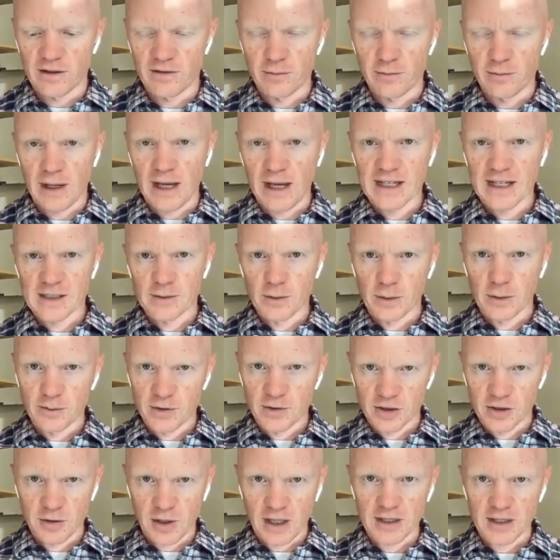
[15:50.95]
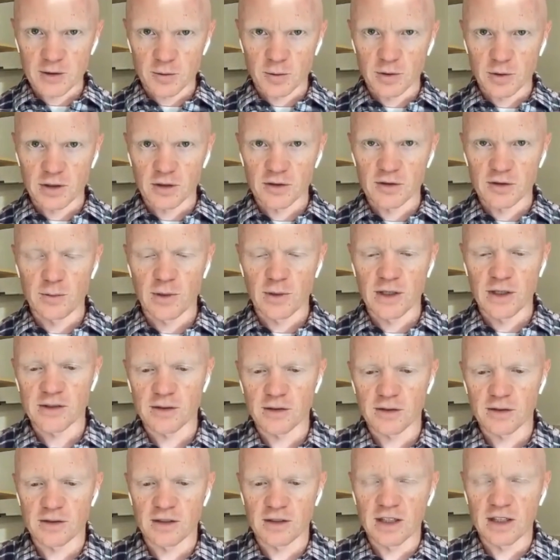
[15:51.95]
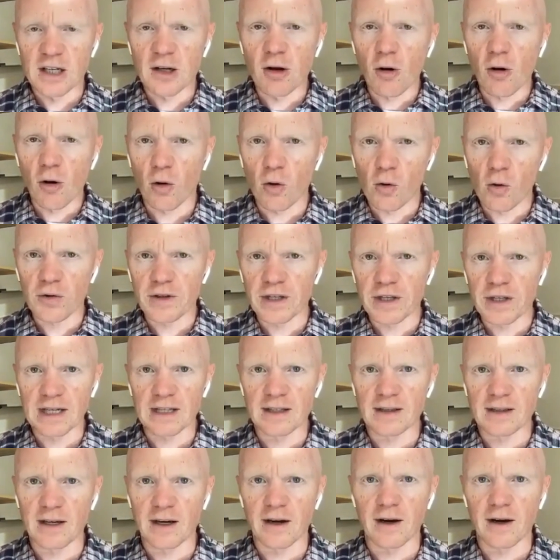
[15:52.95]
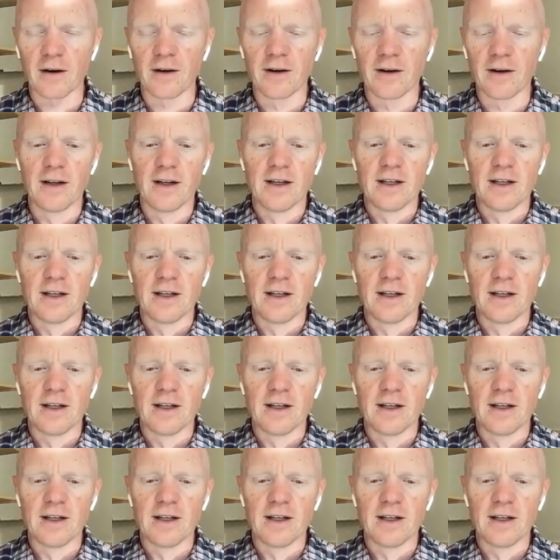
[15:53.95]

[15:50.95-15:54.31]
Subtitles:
of maximum stretch with those muscles and then holding it there